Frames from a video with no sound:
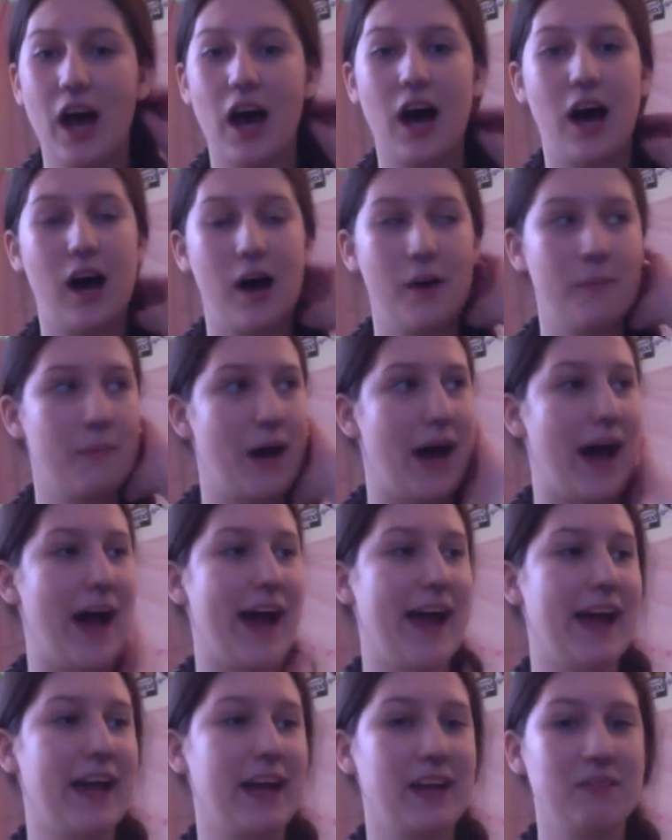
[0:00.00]

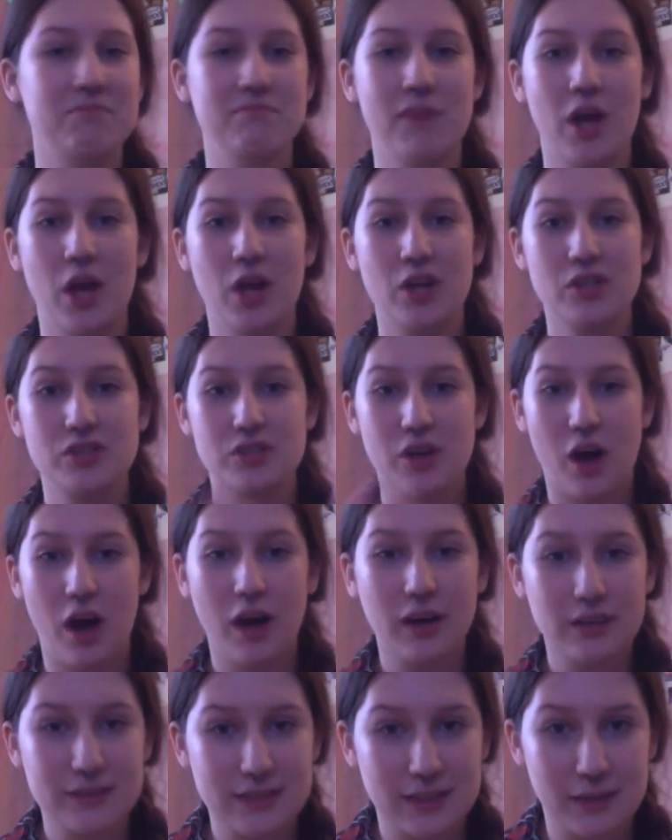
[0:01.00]
I
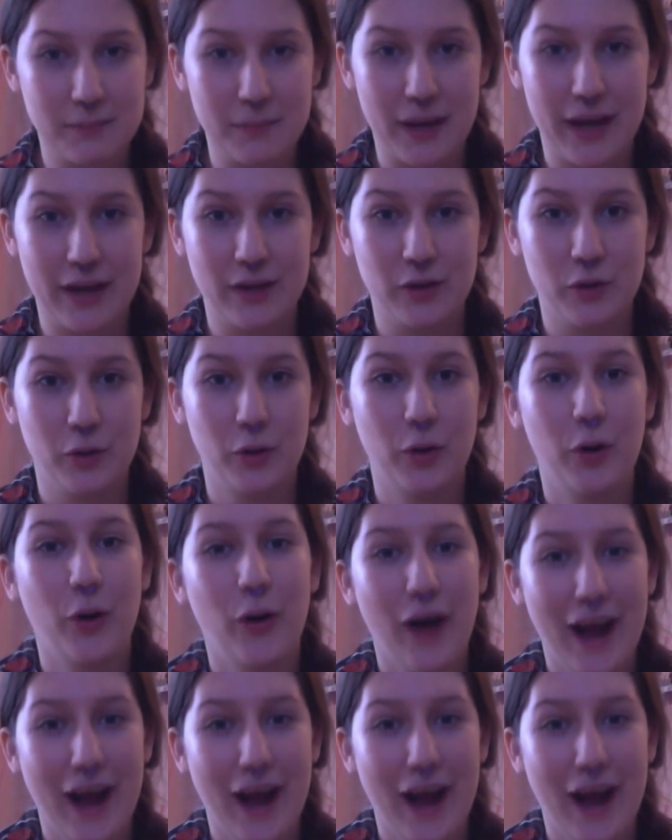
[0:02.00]
talked to the man who